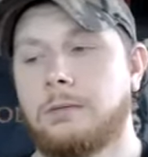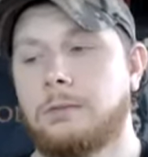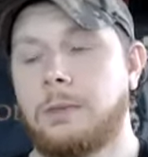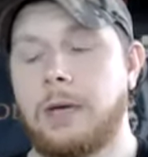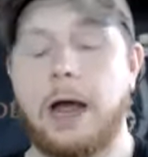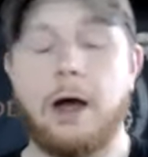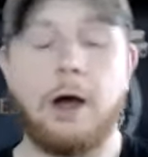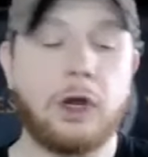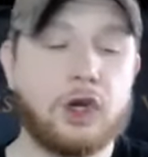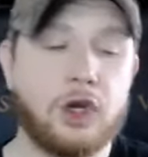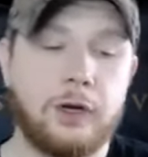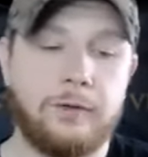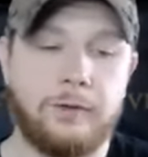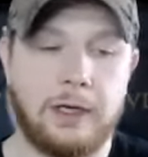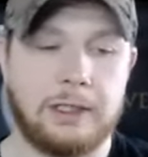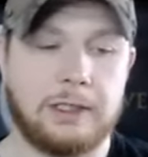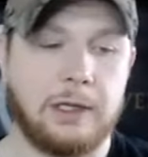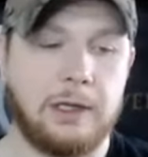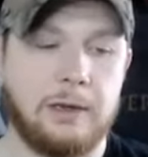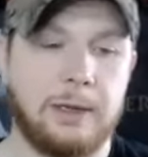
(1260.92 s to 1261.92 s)
Now I could have
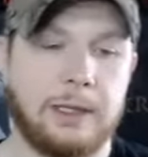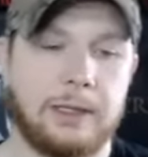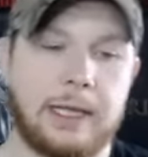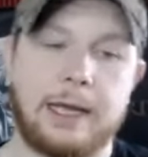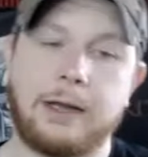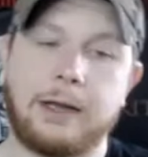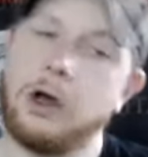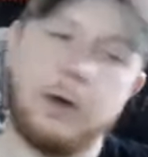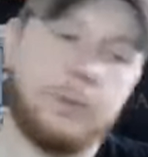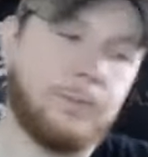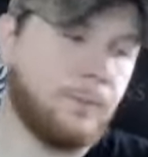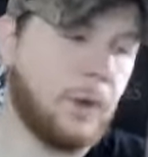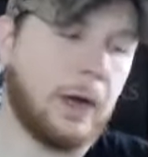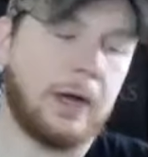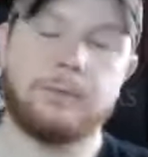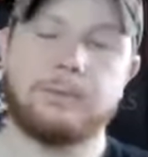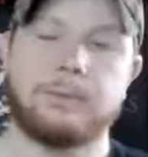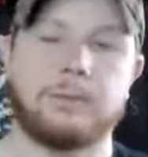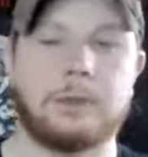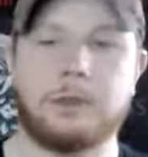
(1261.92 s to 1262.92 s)
easily been like, oh,
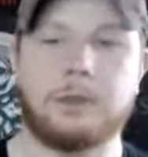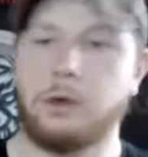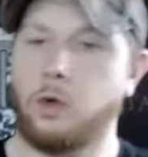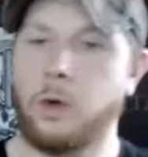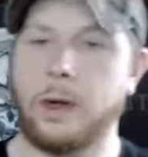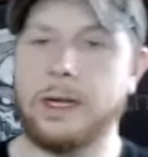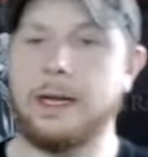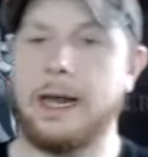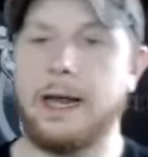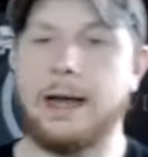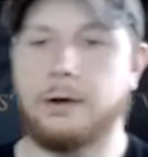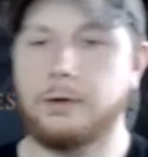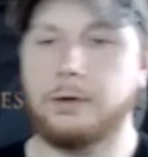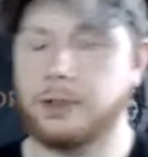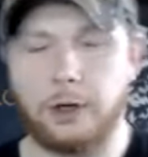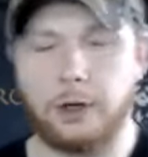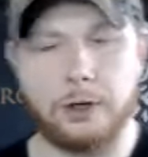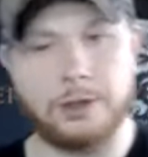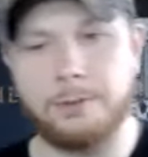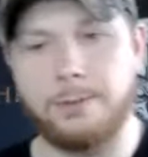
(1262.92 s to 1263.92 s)
well, quit now,
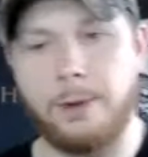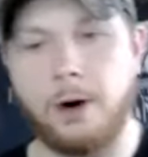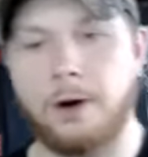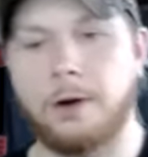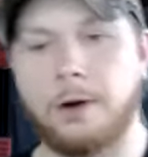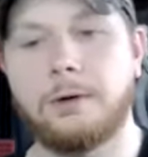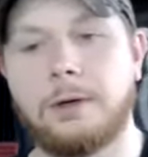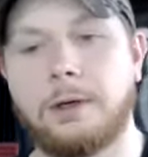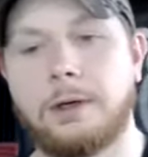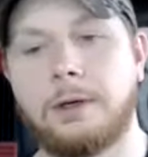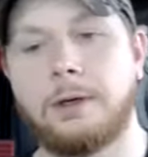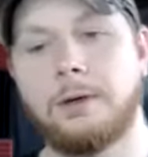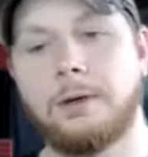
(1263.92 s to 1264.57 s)
start tomorrow.